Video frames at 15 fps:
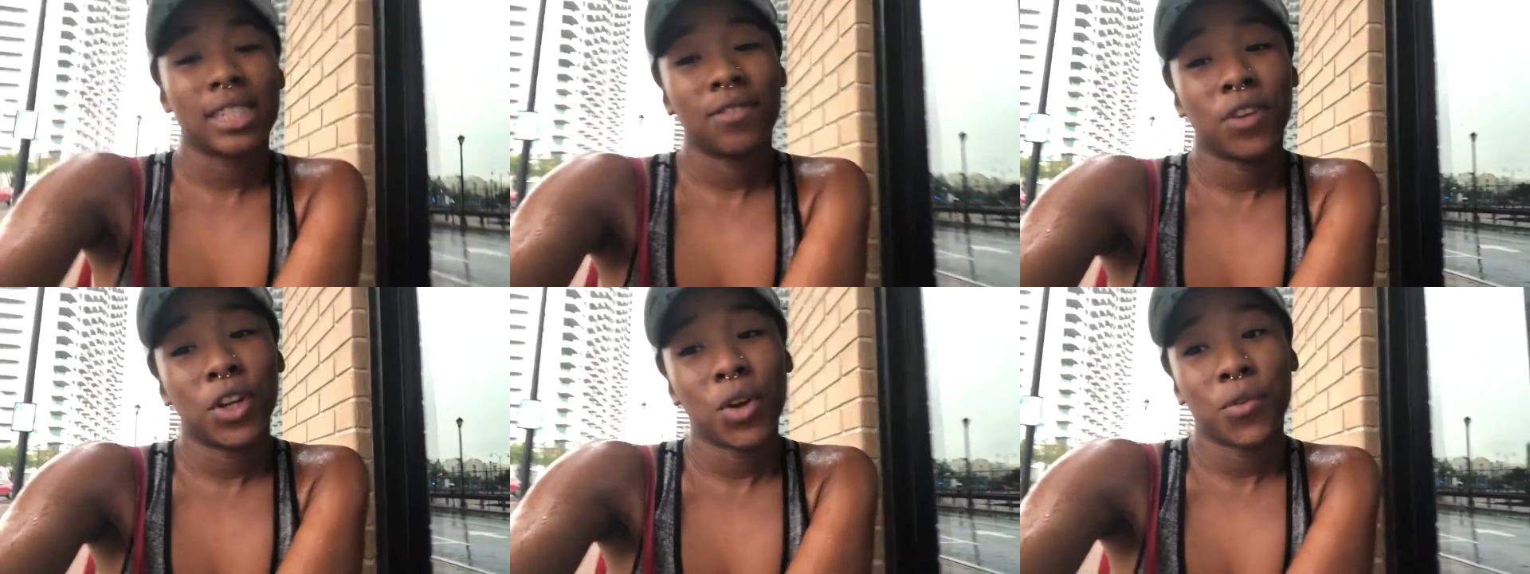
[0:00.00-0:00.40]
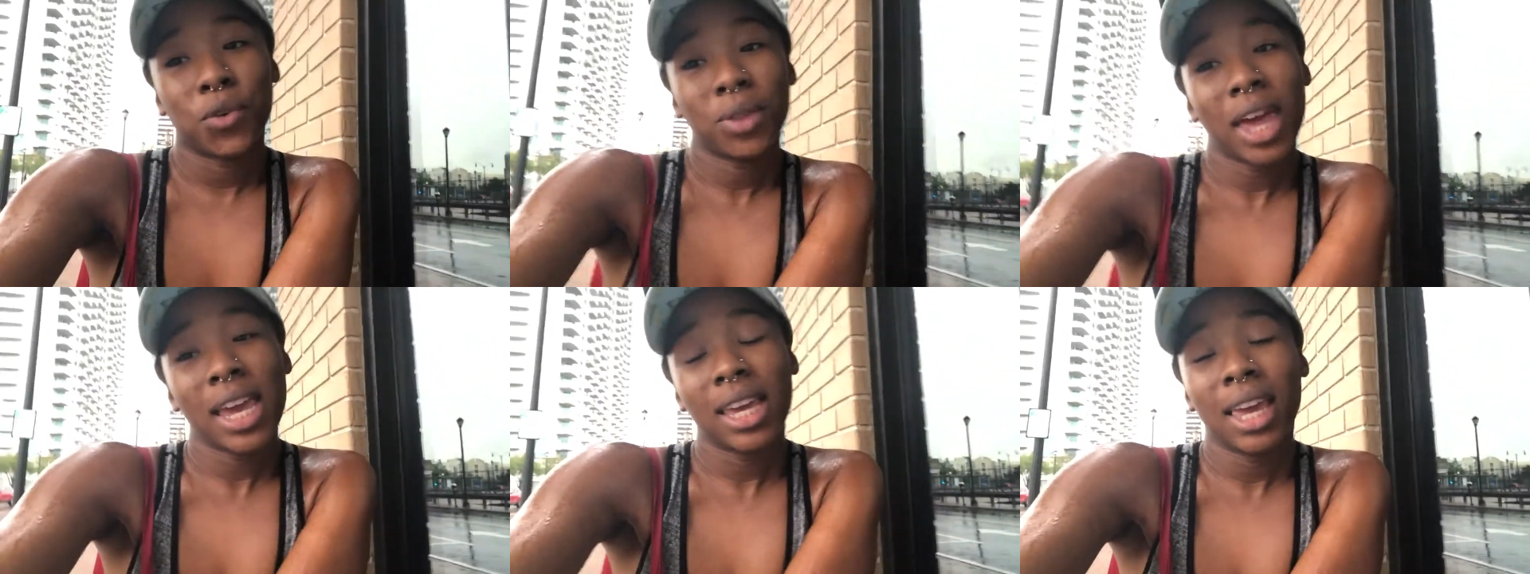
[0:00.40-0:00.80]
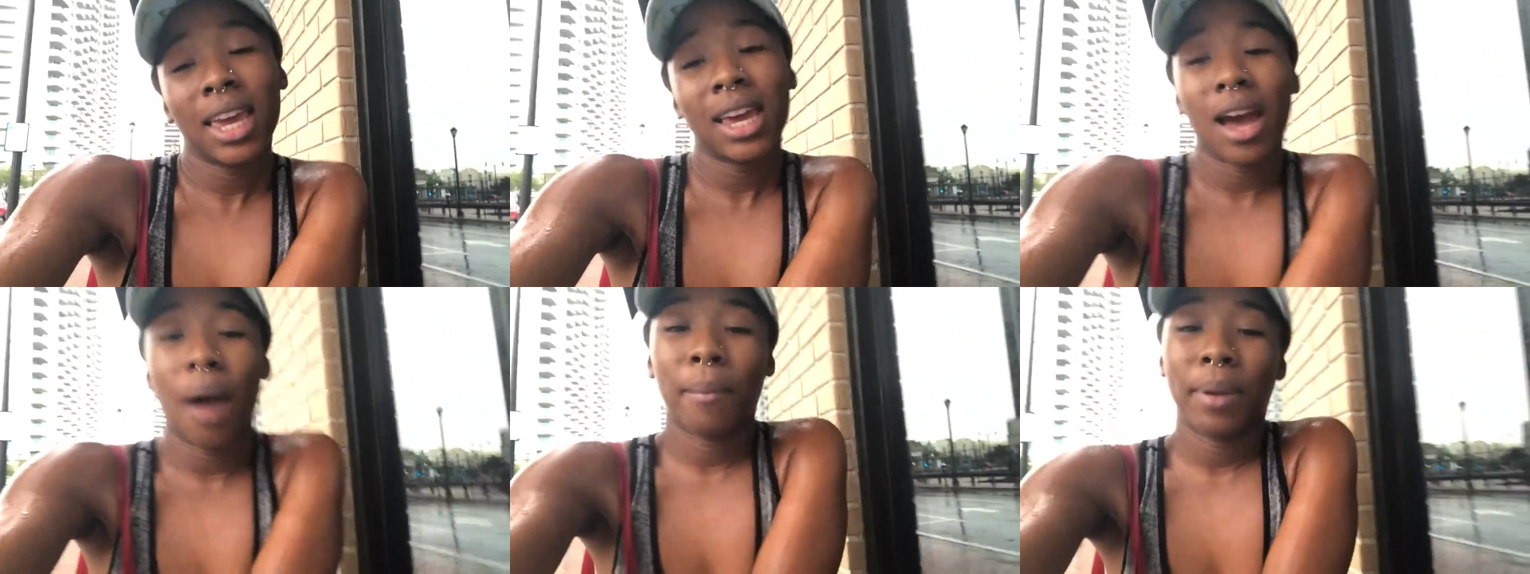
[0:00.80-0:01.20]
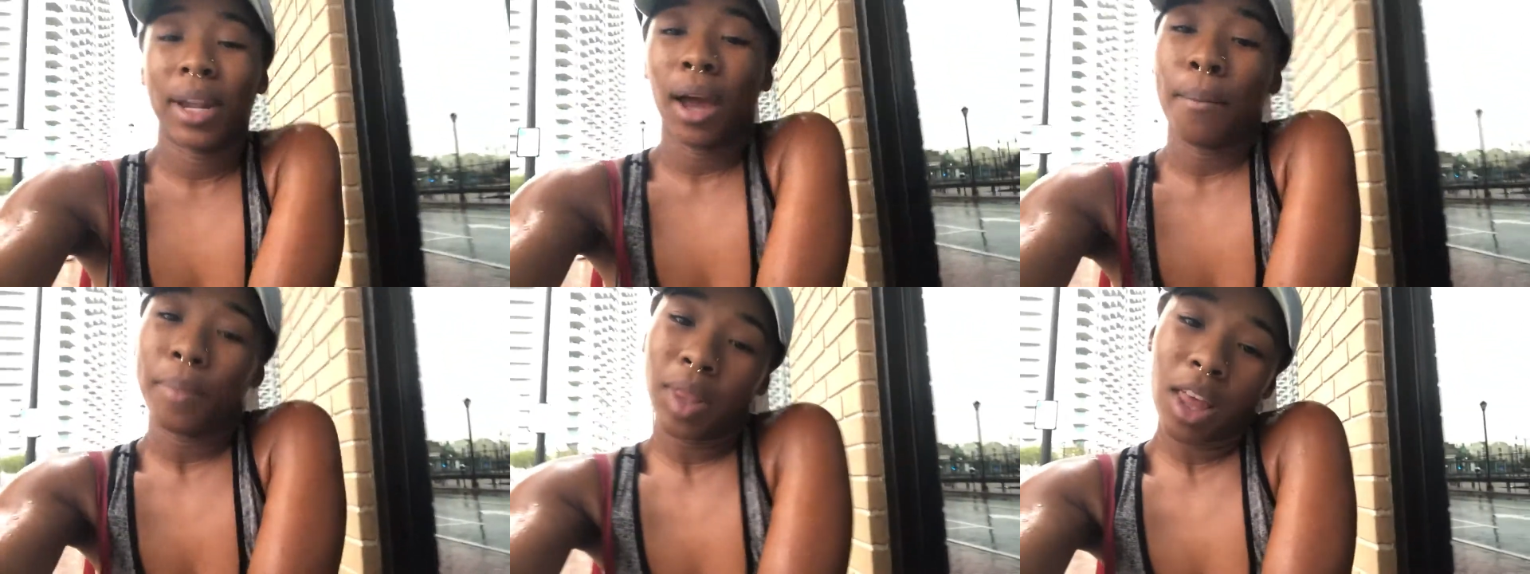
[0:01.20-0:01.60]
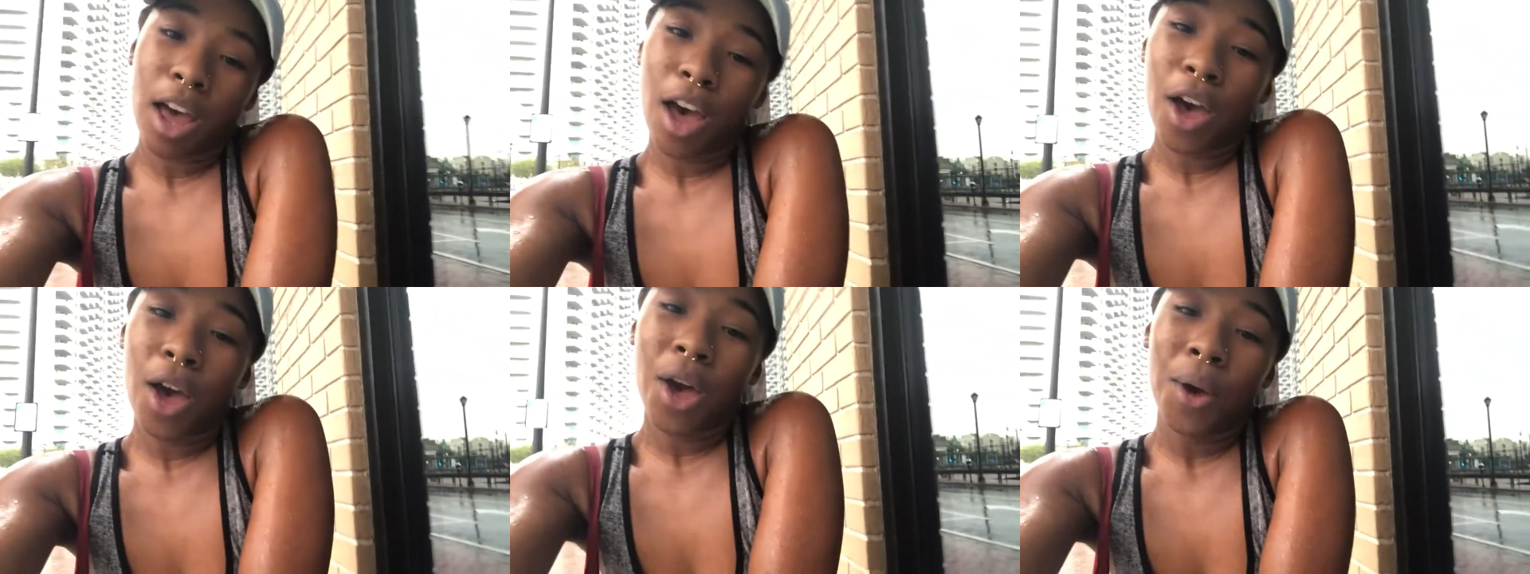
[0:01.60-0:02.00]
this video if you like it. Comment down
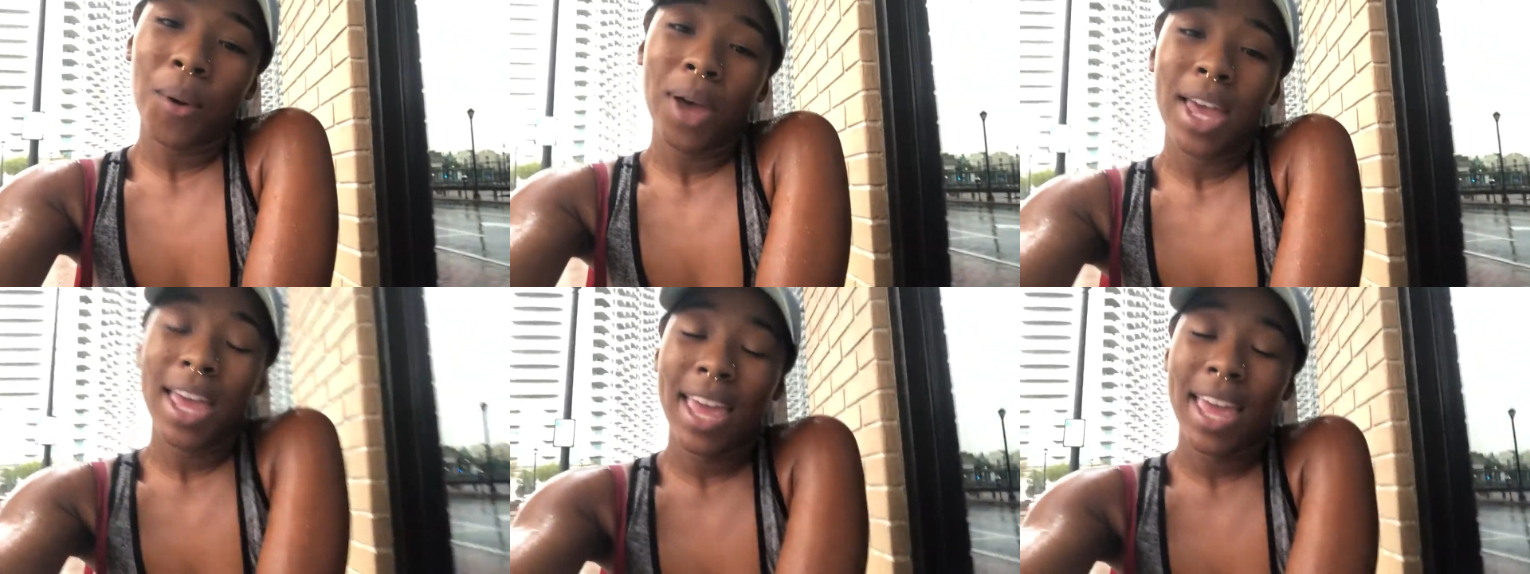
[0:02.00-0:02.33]
below.